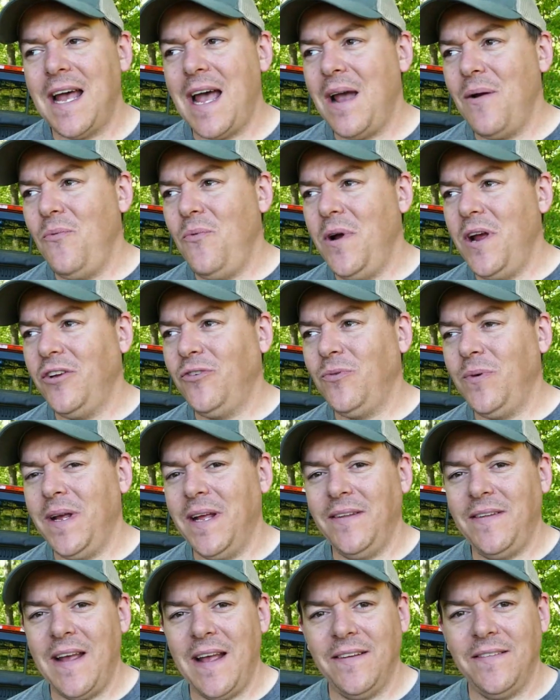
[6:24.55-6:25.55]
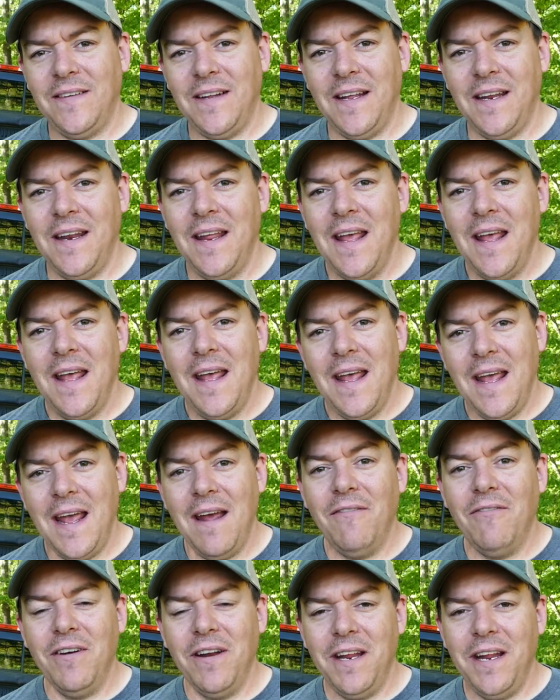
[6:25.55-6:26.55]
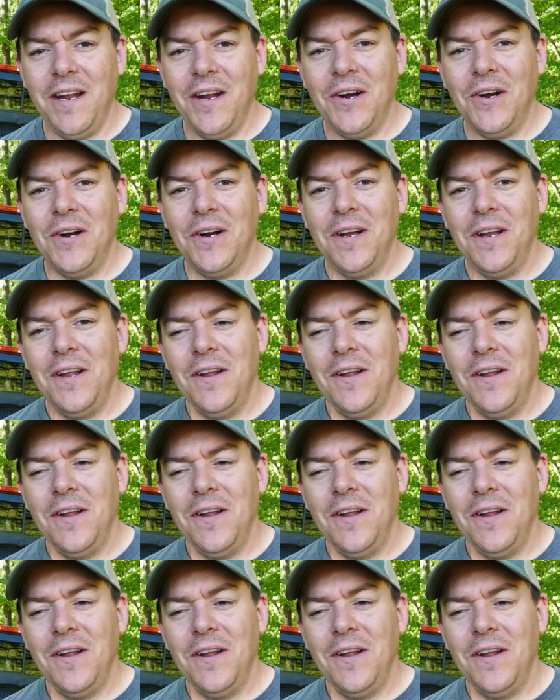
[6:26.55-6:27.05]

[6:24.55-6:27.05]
I wish we had tested every year